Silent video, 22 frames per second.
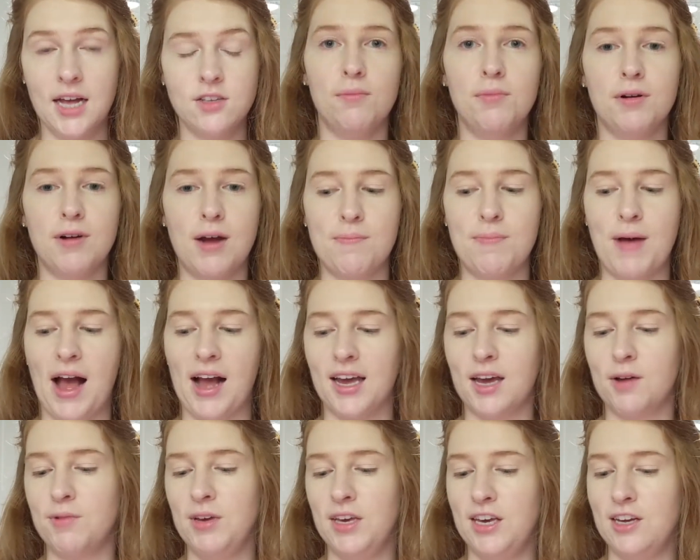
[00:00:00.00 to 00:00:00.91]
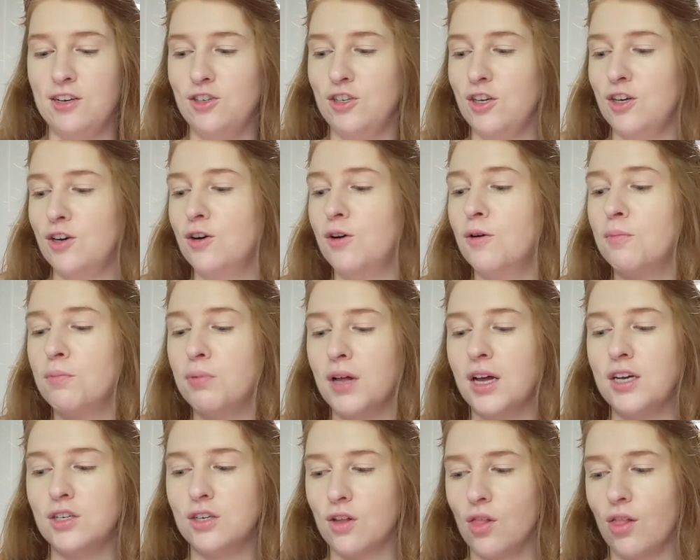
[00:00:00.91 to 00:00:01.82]
I'll be right back and we can do
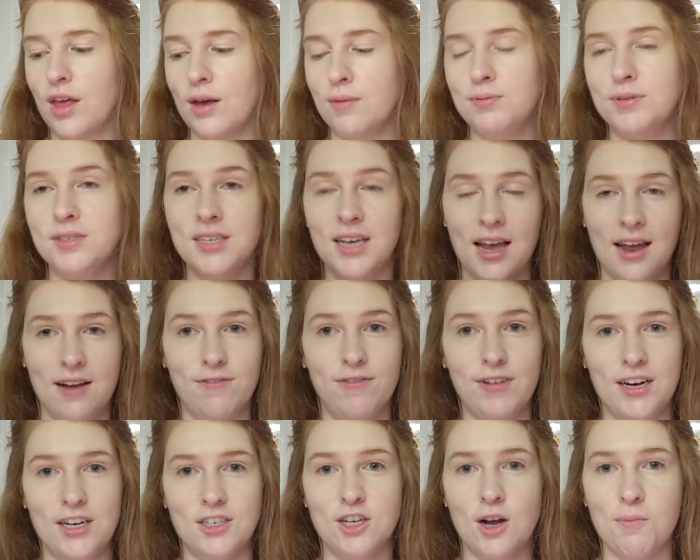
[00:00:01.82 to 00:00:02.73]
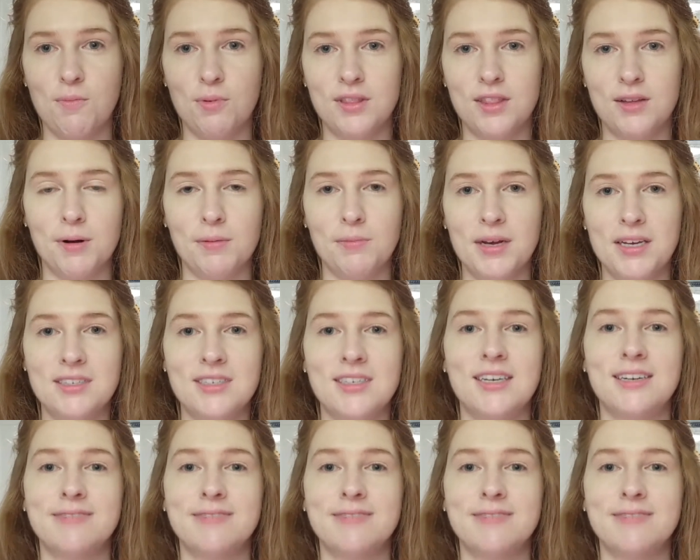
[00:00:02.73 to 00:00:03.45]
blush, lips, and finish up with our mist.